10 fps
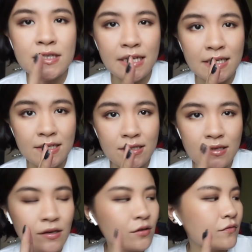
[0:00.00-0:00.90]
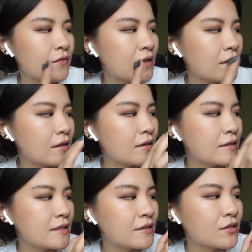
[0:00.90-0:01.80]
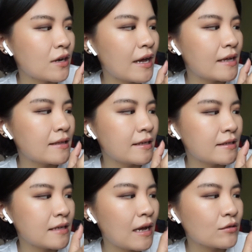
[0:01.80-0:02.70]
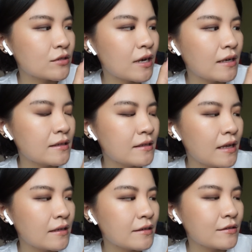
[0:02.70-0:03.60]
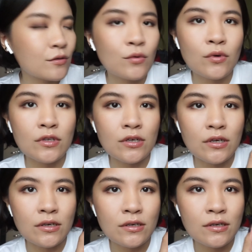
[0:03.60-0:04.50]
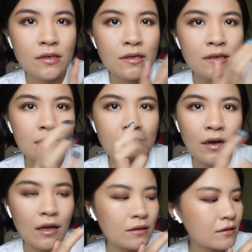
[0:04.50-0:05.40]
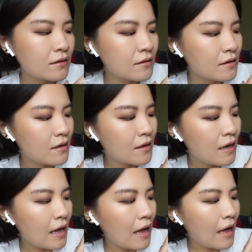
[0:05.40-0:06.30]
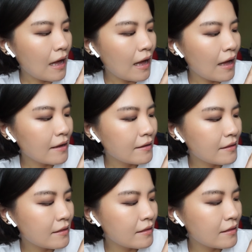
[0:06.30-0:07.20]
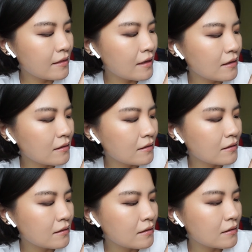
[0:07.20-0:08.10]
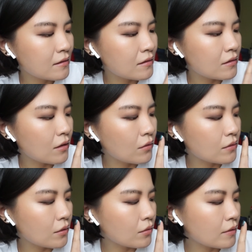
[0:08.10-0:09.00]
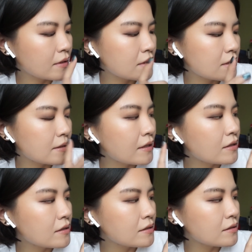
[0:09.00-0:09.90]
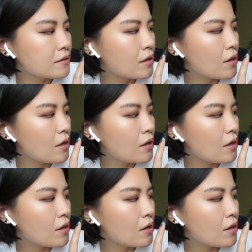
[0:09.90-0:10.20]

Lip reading: sets of the center eyelid, outer eyelid, and inner corner color. I think, oh no, there's